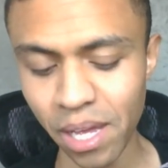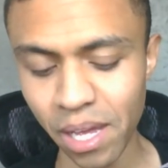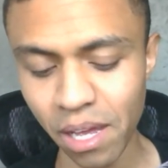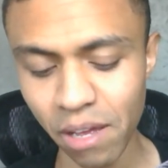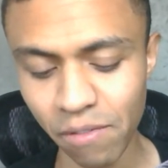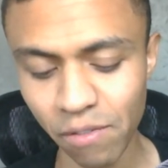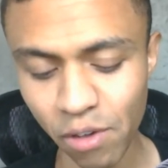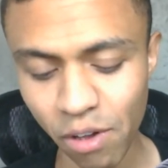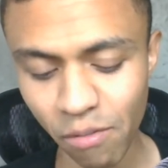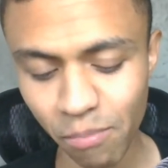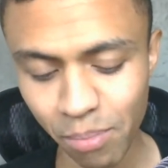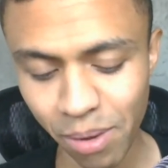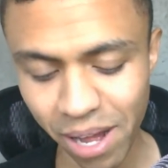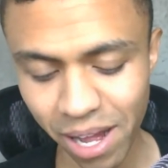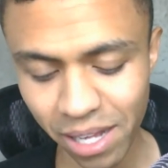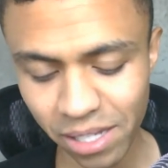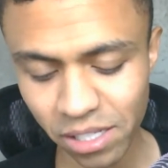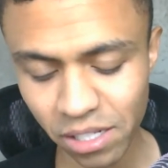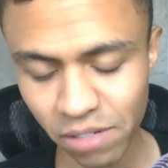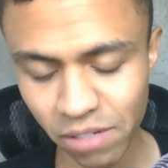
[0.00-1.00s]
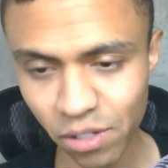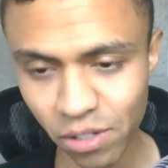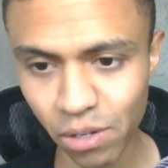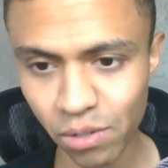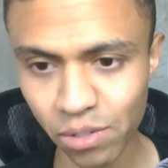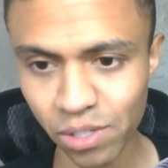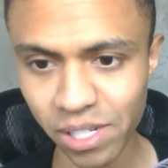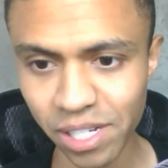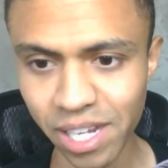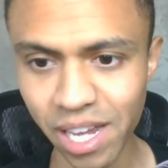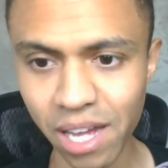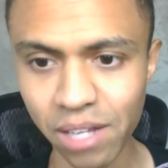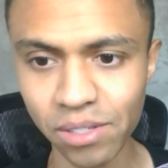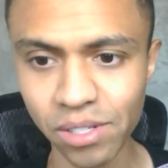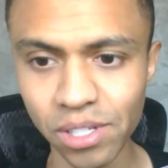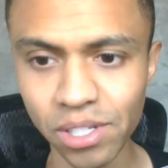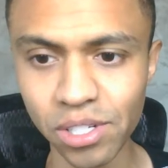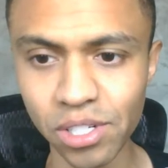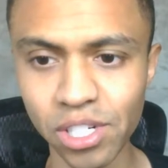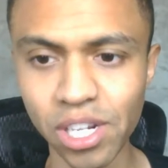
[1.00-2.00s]
If you have positive closed
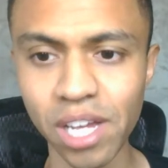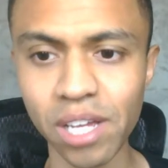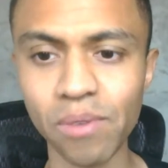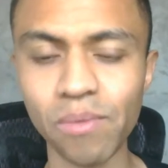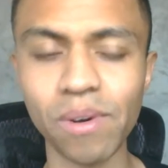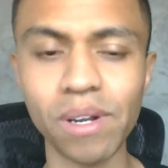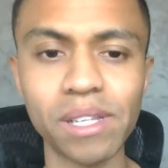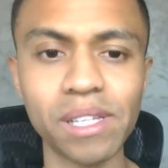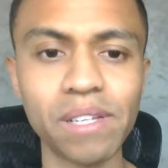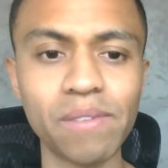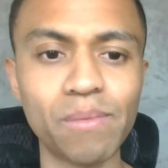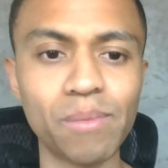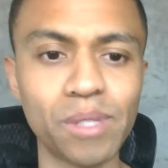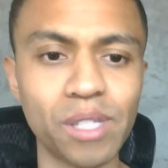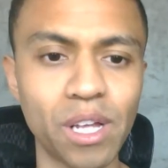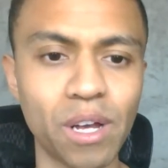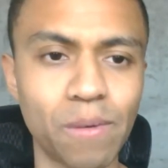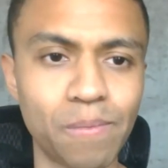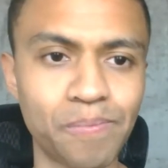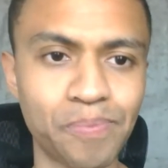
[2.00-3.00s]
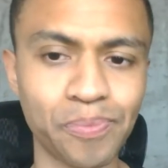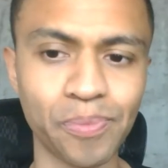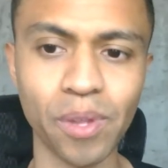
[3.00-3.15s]
accounts, CJ, you want to leave them alone.